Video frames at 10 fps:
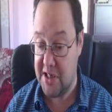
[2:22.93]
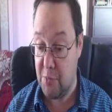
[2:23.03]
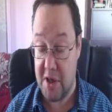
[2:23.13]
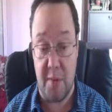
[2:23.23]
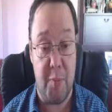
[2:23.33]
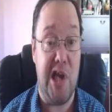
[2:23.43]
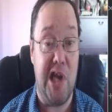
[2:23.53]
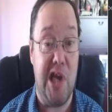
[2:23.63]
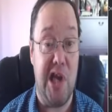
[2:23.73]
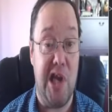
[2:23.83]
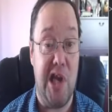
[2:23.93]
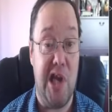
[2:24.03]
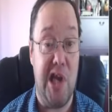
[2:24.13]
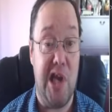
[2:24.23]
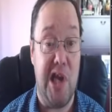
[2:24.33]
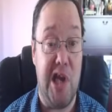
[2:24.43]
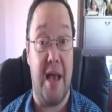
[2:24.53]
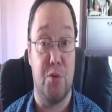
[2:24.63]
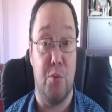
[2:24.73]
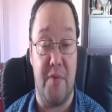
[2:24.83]
going to be putting the chat back back to
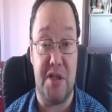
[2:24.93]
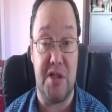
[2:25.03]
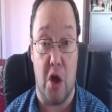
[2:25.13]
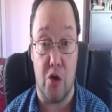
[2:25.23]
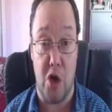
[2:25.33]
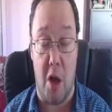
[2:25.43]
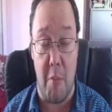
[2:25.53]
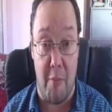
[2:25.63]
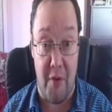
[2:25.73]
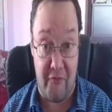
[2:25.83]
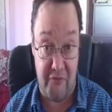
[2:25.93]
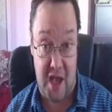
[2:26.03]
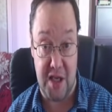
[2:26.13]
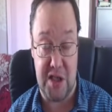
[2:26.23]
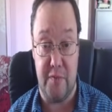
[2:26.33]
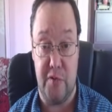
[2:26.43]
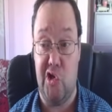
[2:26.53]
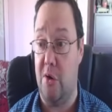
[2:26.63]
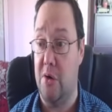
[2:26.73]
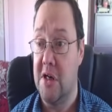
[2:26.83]
gavsweathervids.com on the 1st of
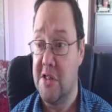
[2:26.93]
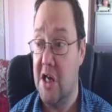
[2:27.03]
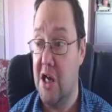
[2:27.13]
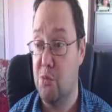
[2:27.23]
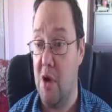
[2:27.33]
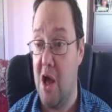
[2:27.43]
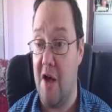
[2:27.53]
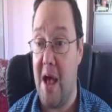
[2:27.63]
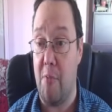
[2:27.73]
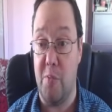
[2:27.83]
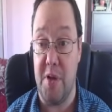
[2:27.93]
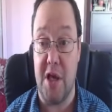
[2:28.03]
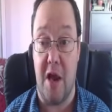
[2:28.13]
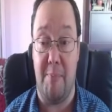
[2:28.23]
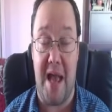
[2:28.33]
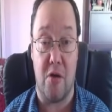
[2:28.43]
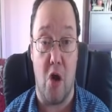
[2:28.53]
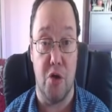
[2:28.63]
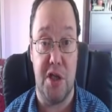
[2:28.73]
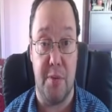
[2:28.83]
June as well. That will be going back
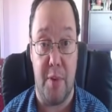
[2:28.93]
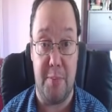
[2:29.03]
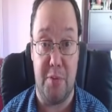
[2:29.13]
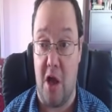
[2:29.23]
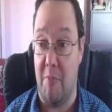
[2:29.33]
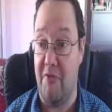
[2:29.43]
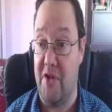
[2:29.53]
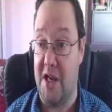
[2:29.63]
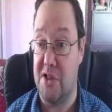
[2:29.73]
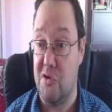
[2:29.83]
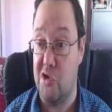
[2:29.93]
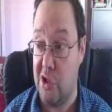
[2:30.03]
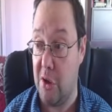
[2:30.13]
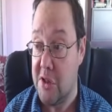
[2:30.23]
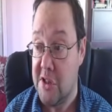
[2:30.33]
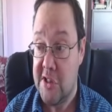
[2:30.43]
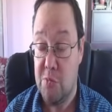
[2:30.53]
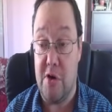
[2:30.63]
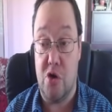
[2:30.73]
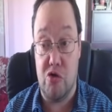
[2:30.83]
onto the website on the 1st of June.
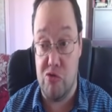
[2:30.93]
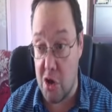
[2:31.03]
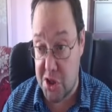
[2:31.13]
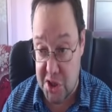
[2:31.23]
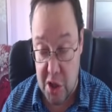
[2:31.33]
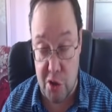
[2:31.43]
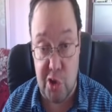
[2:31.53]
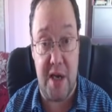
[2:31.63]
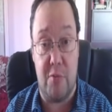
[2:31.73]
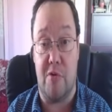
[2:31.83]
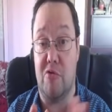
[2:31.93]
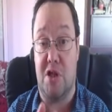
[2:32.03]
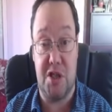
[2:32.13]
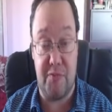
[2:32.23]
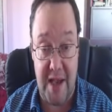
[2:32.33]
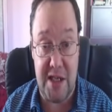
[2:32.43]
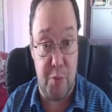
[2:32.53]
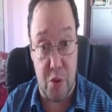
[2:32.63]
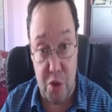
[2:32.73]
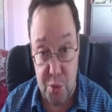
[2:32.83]
We're across social media, we're across
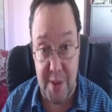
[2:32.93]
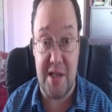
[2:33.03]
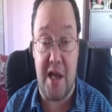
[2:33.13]
Facebook, Twitter,